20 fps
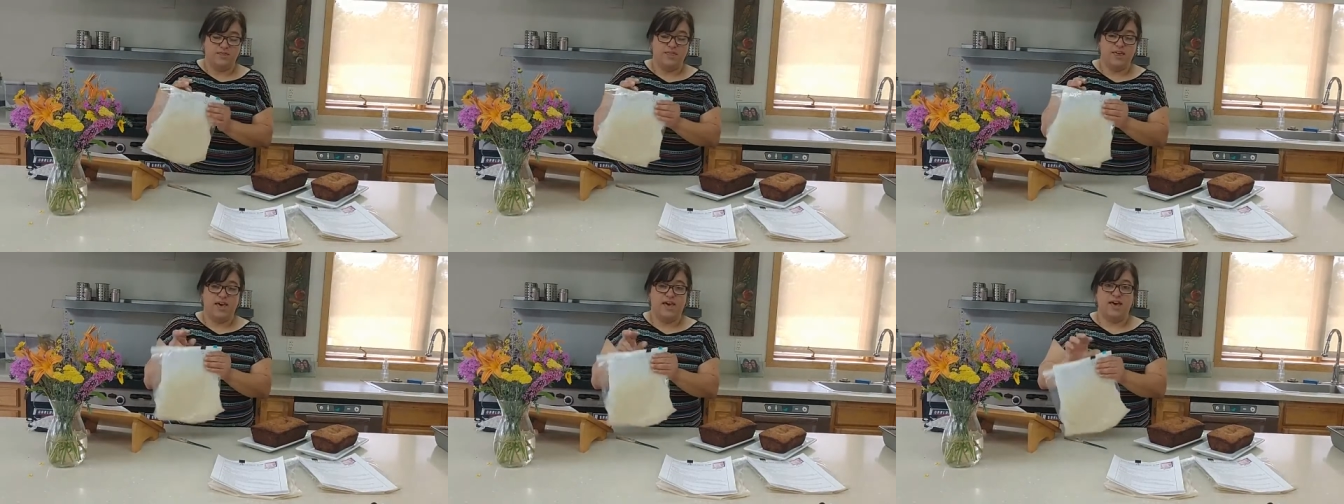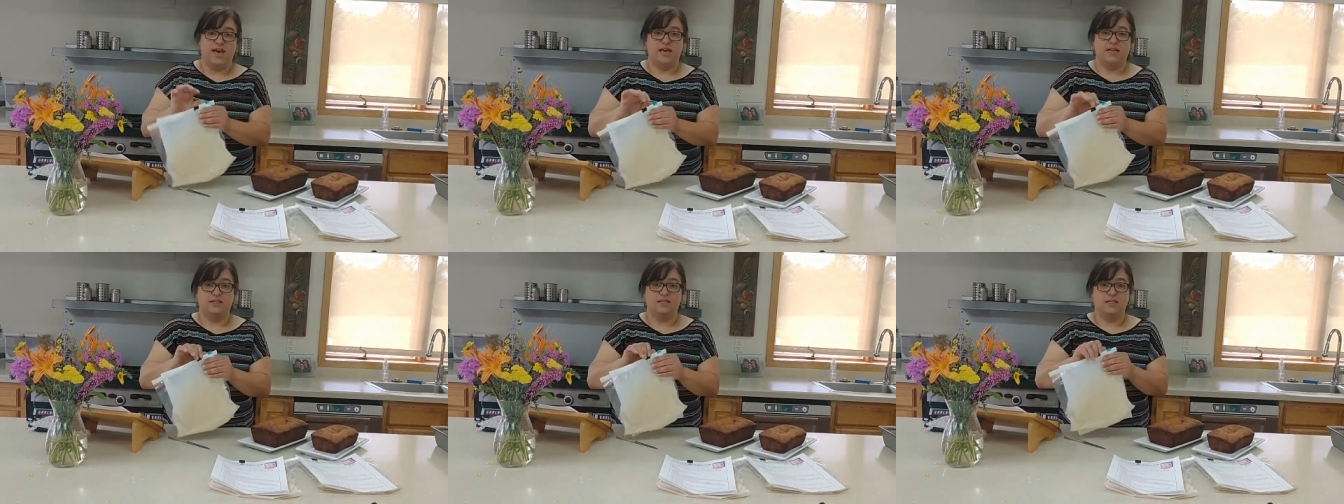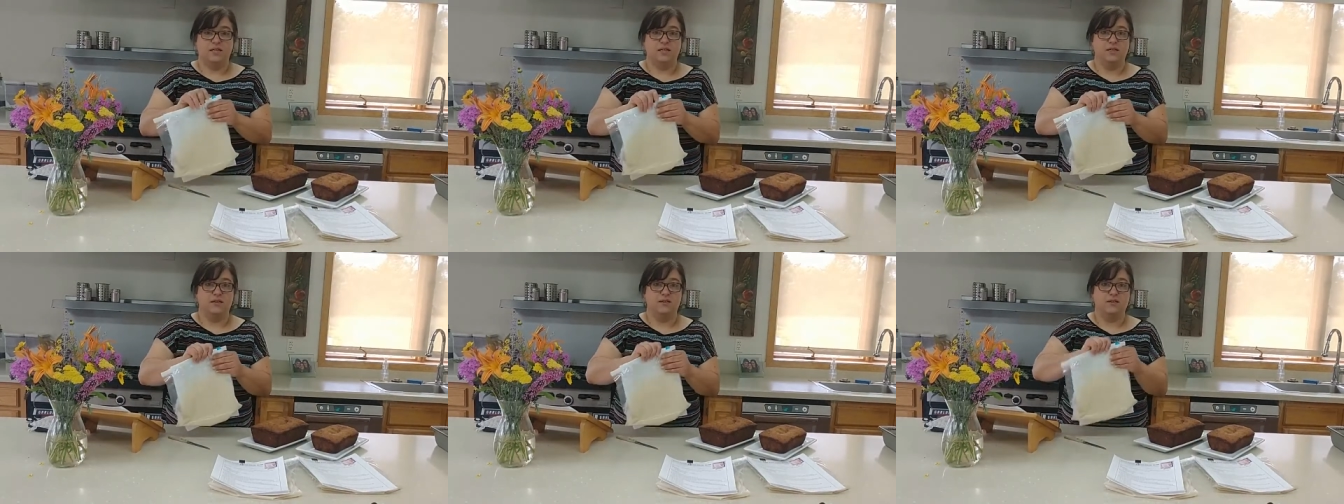that
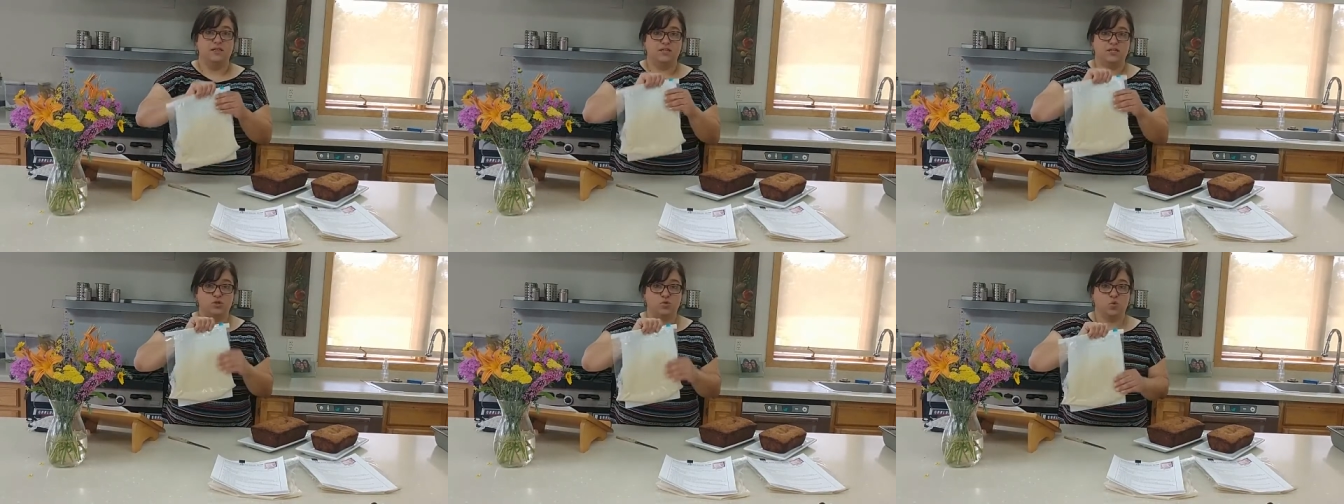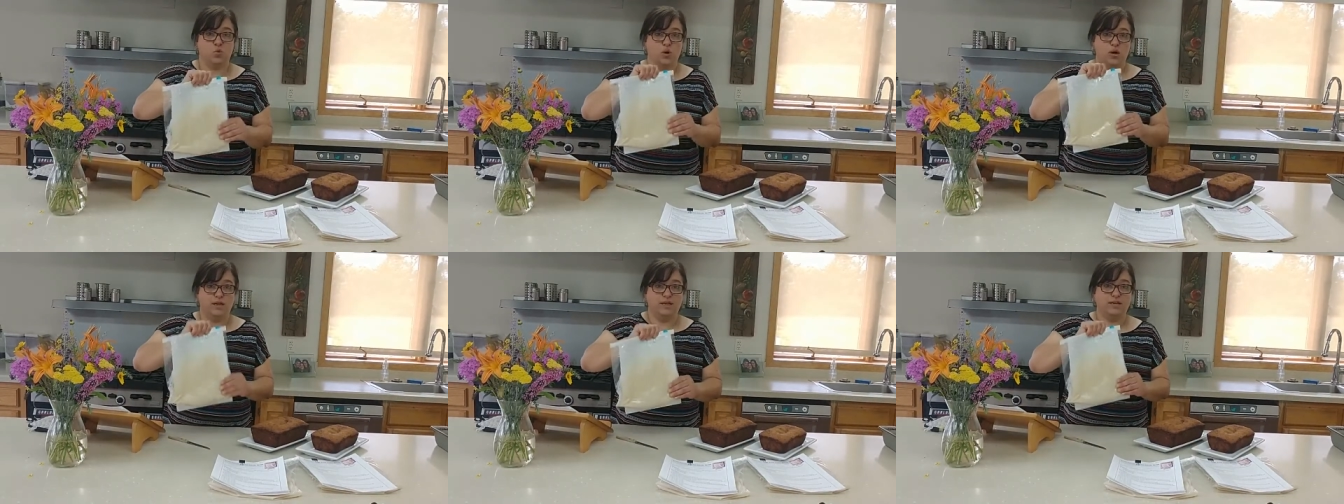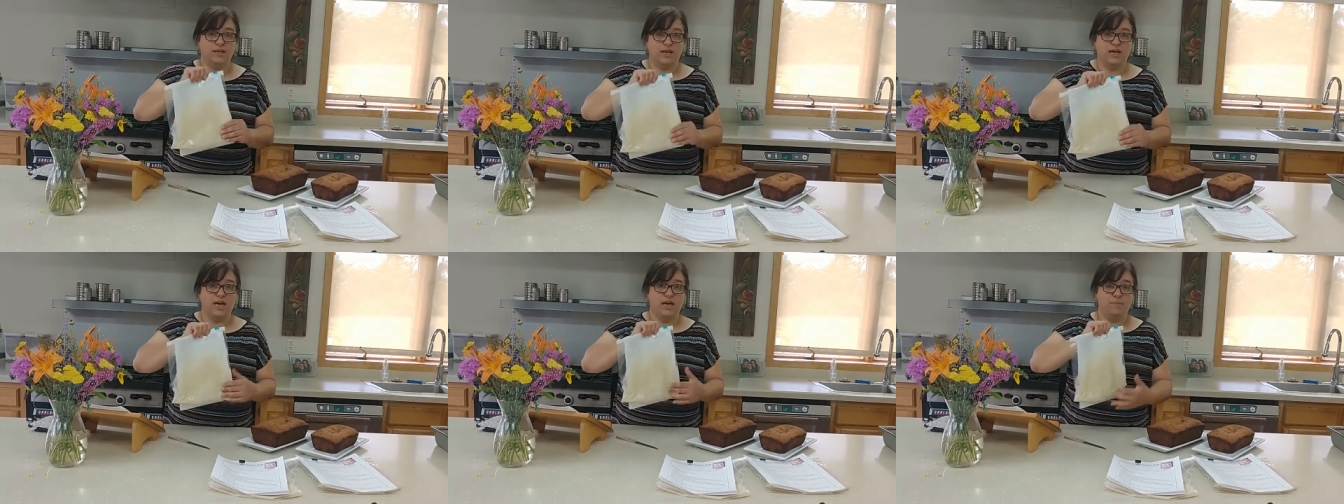this
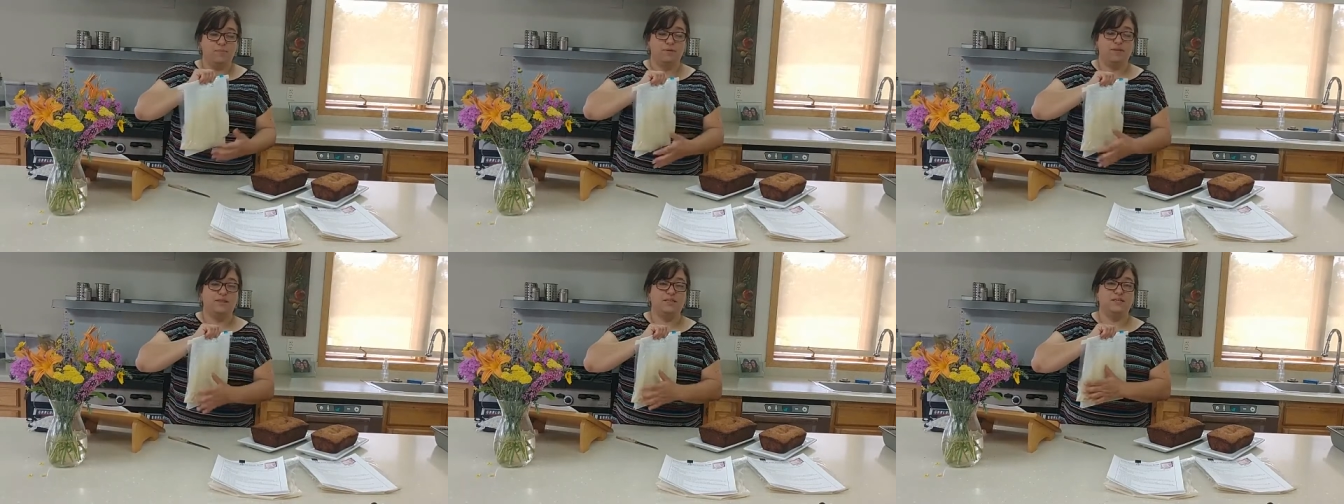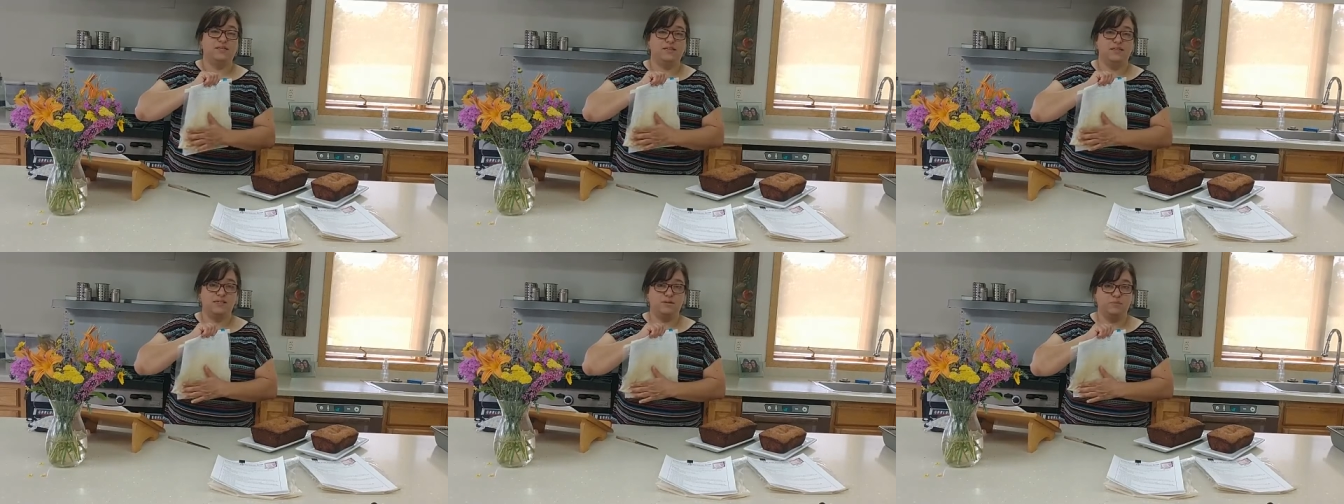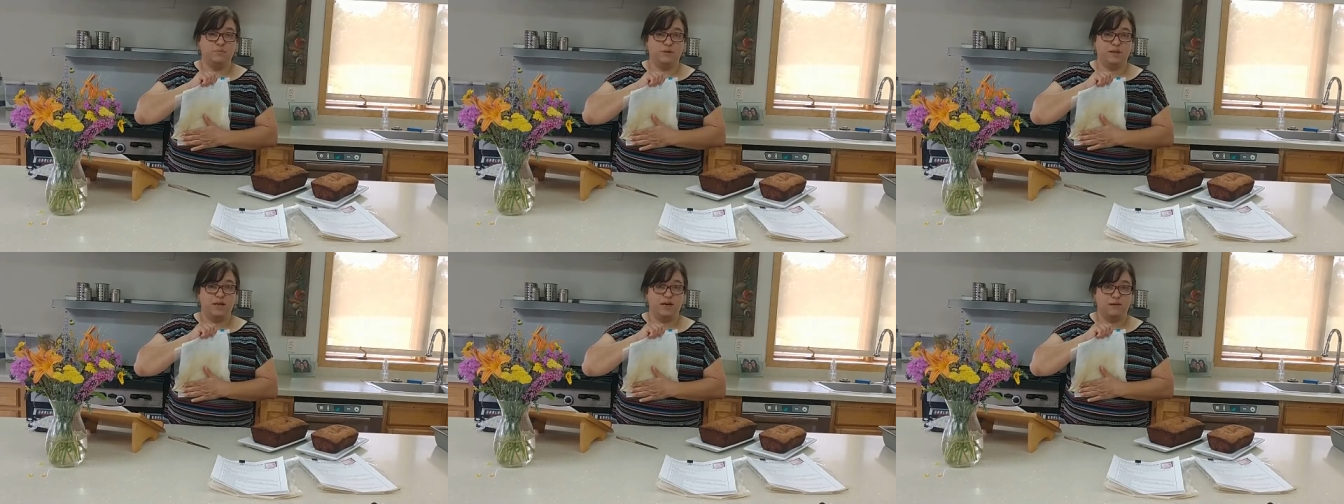1 cup in the
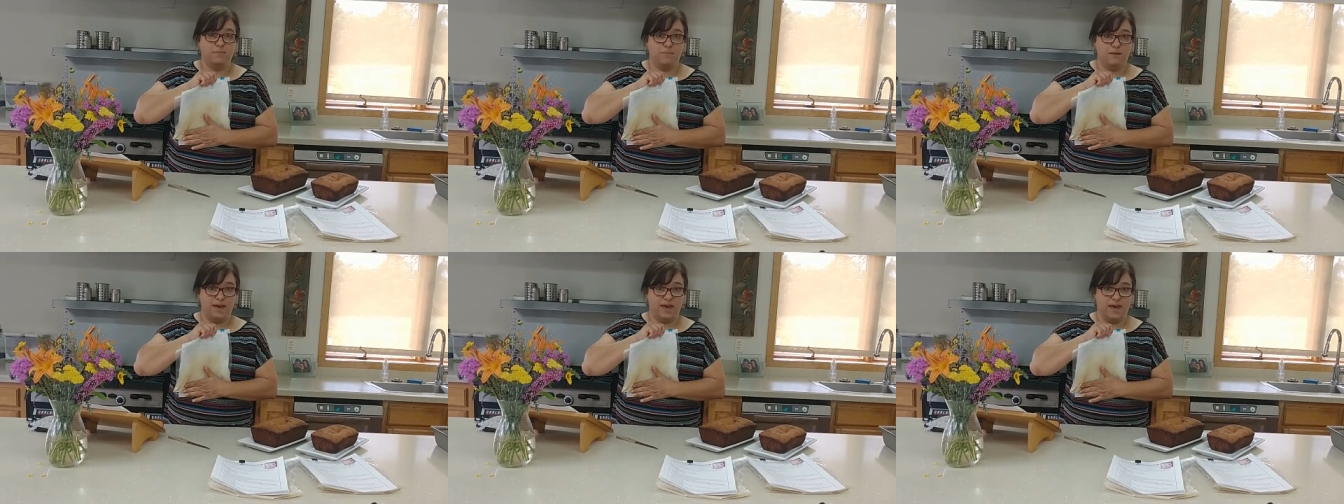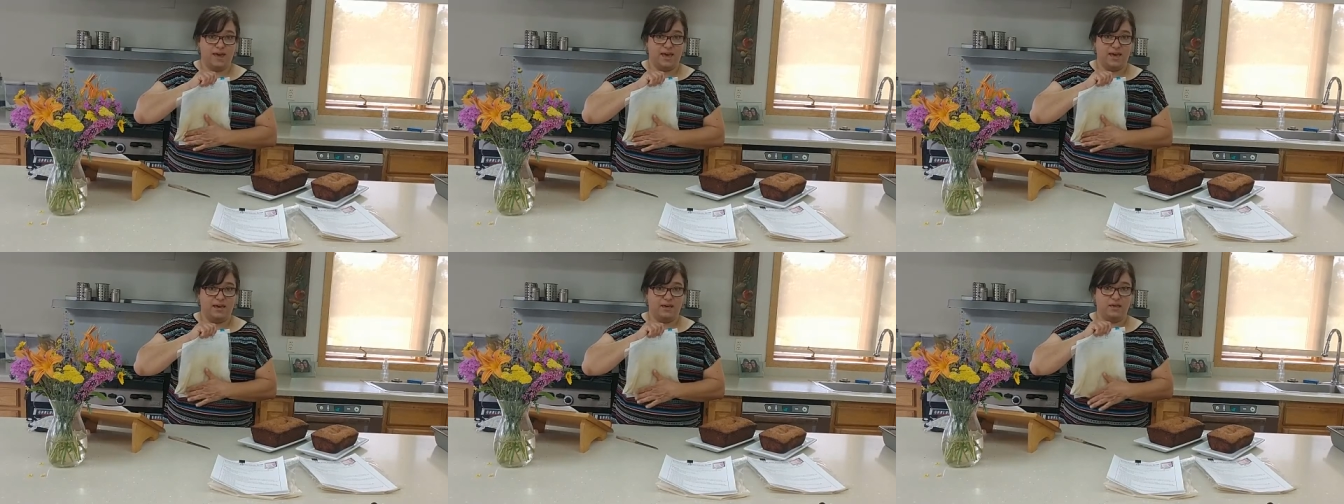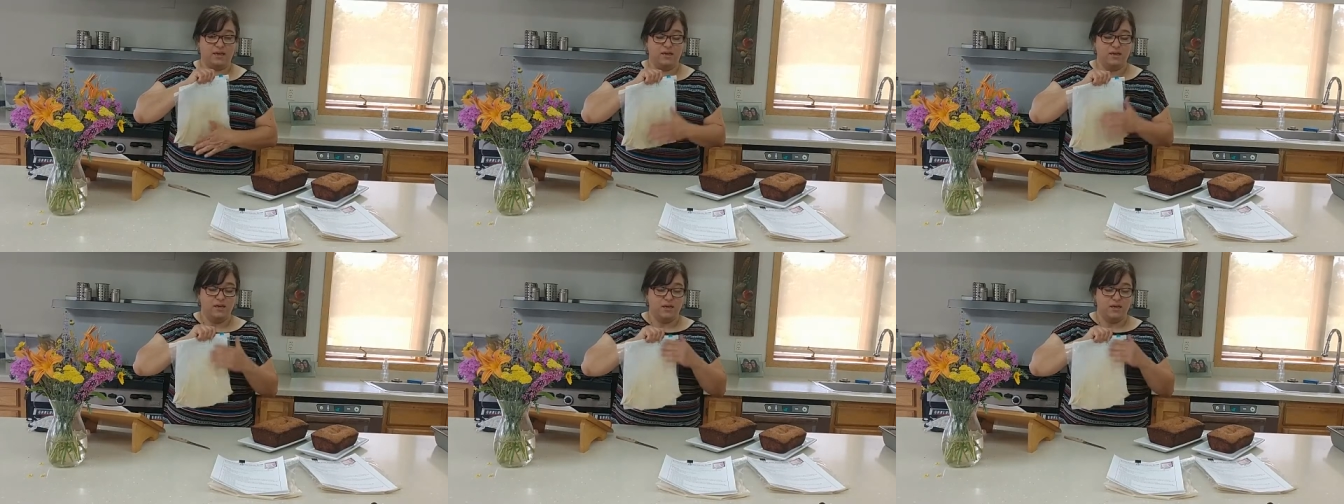Ziploc bag.